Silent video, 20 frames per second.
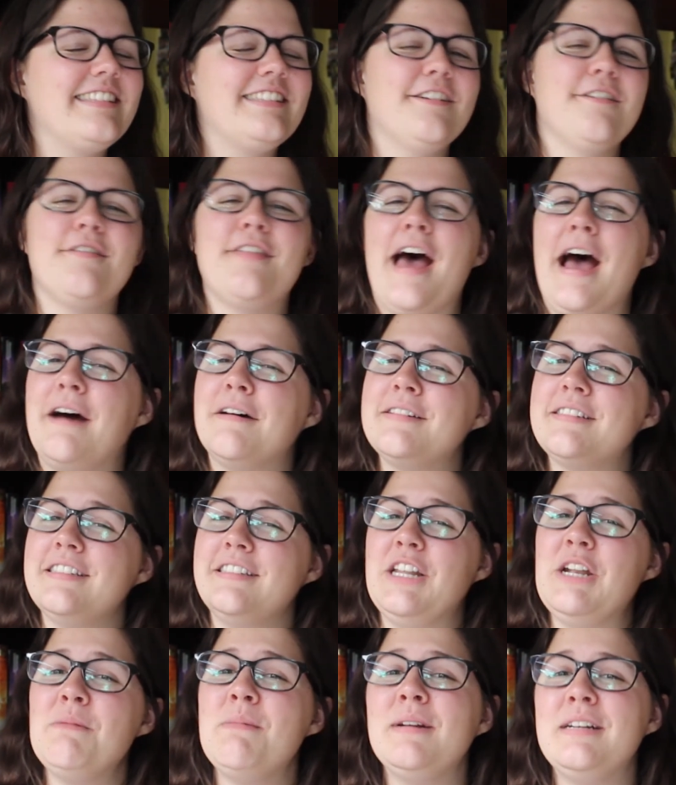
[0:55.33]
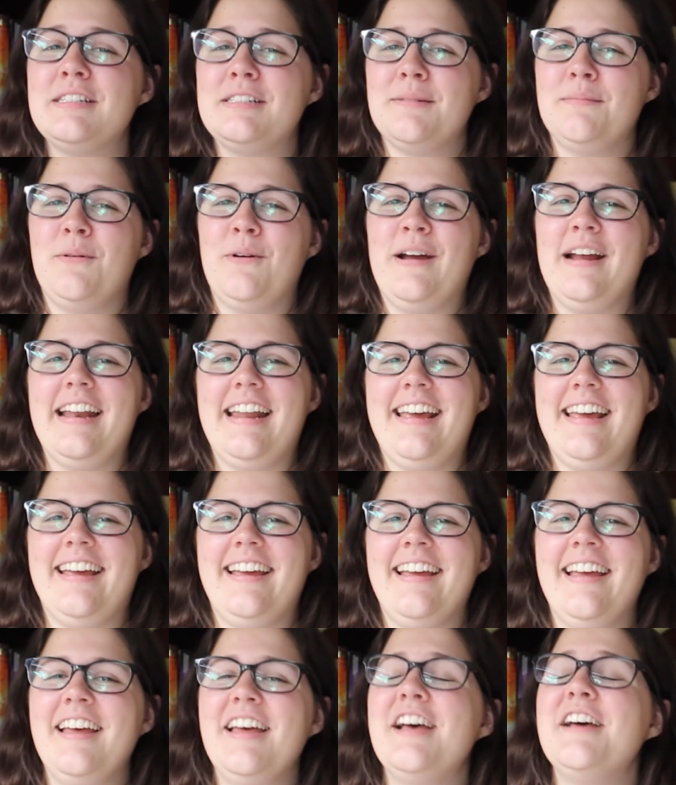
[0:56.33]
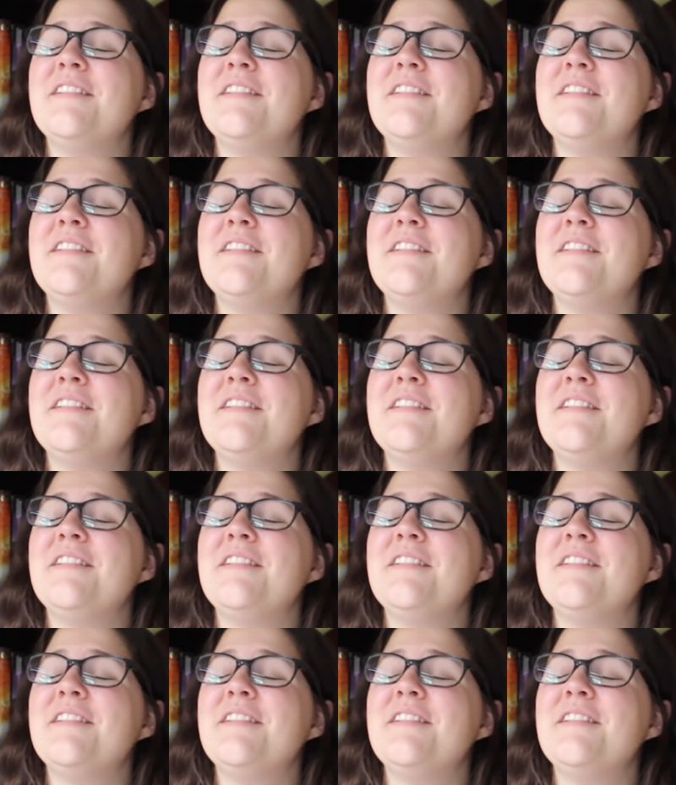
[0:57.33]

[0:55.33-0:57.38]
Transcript: so that was a little bit disappointing.